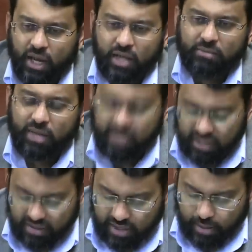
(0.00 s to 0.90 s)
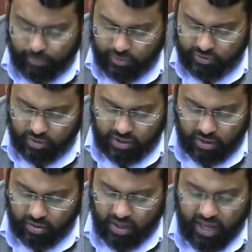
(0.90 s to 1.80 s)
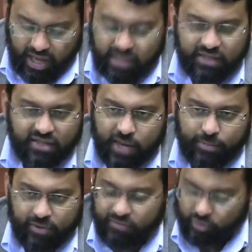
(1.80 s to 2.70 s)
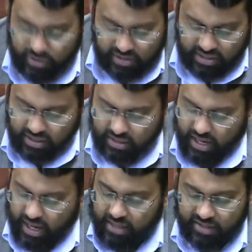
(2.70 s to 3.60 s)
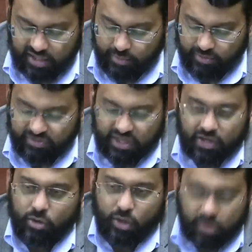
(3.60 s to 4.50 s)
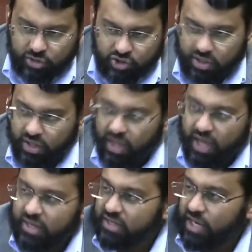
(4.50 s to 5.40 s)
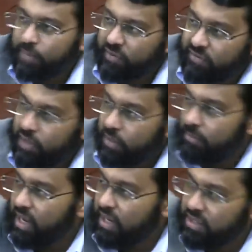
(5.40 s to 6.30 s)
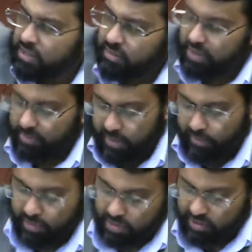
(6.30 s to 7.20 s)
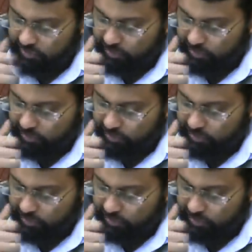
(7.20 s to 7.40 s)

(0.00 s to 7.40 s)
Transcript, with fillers: and many examples are here. Any type of cuisine, any type of technology, any type of mechanism that people live